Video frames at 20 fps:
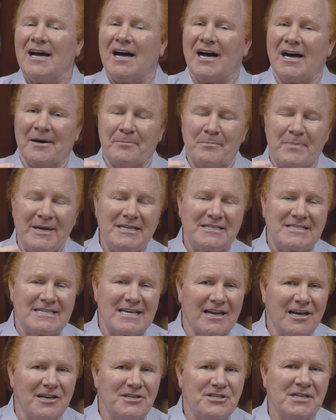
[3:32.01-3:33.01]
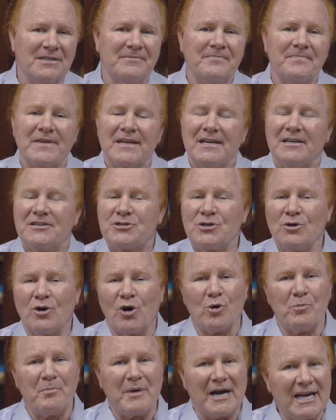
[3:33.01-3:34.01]
uh, Be diligent to
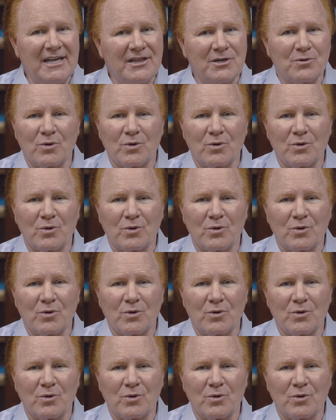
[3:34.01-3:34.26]
obey the